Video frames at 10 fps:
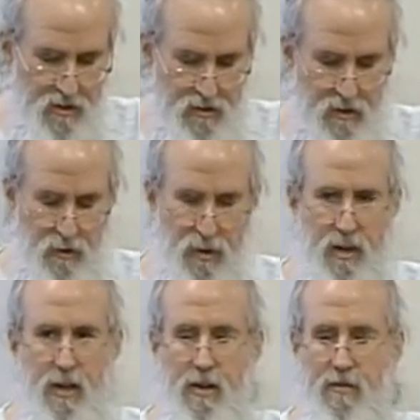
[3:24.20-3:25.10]

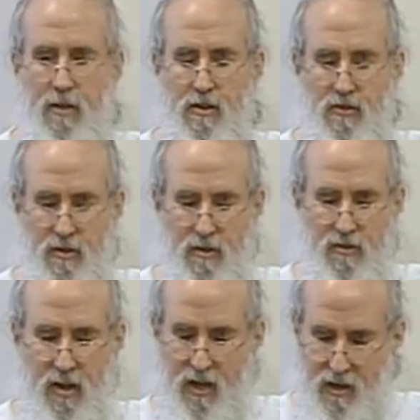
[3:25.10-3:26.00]
Darwinian evolution,
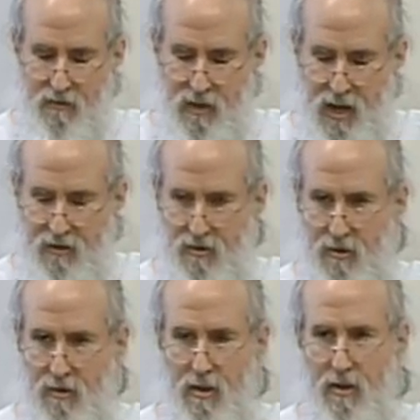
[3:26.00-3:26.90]
this idea of
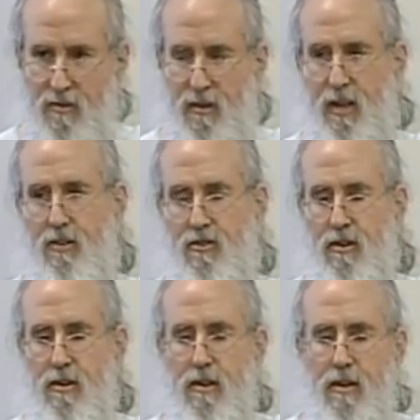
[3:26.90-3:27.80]
natural
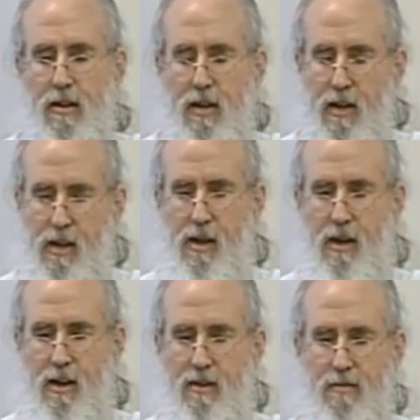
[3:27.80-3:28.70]
selection, it,
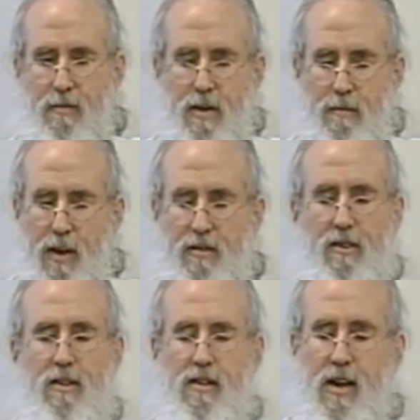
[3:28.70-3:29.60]
uh,
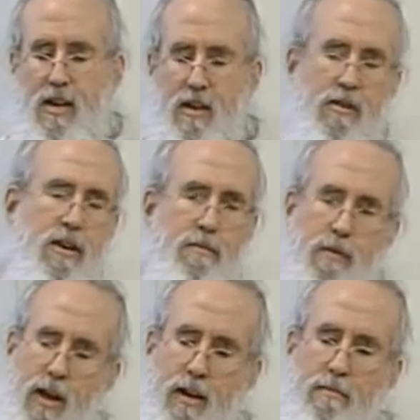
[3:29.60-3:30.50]
basically the idea you get a
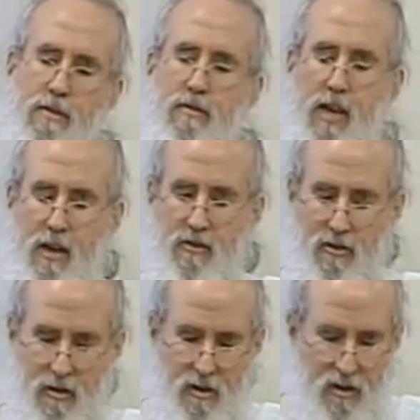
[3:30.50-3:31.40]
random
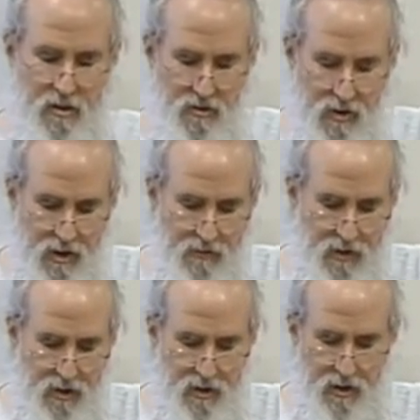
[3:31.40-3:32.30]
mutation. So you have
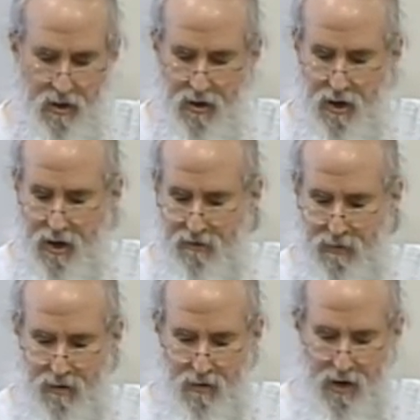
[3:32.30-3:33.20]
like uh,
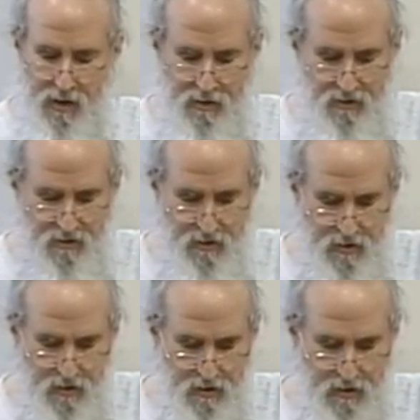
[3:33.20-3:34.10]
cosmic rays
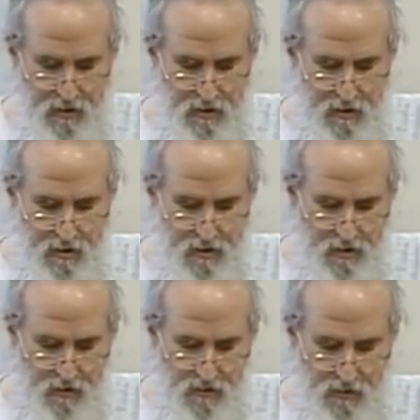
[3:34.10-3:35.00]

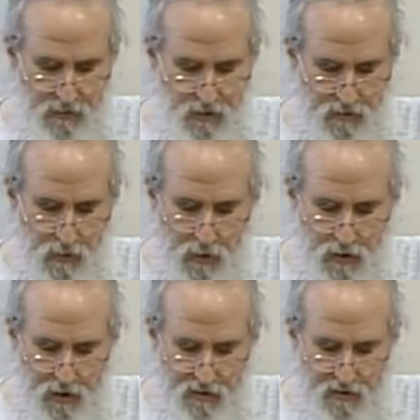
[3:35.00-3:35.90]
is some sort of
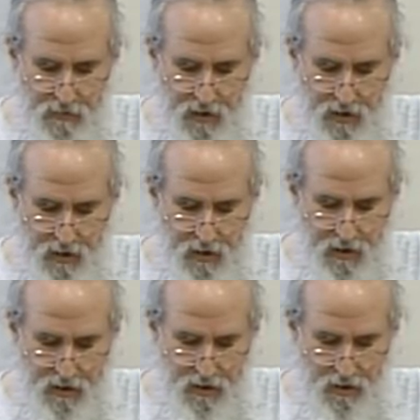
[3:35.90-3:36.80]
organism like a
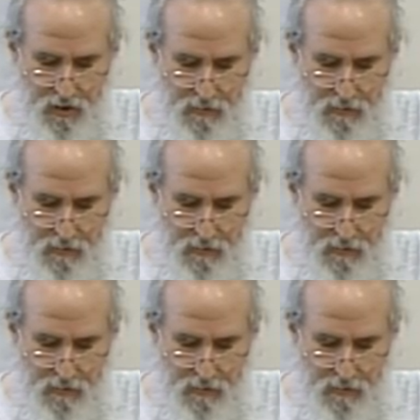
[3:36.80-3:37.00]
little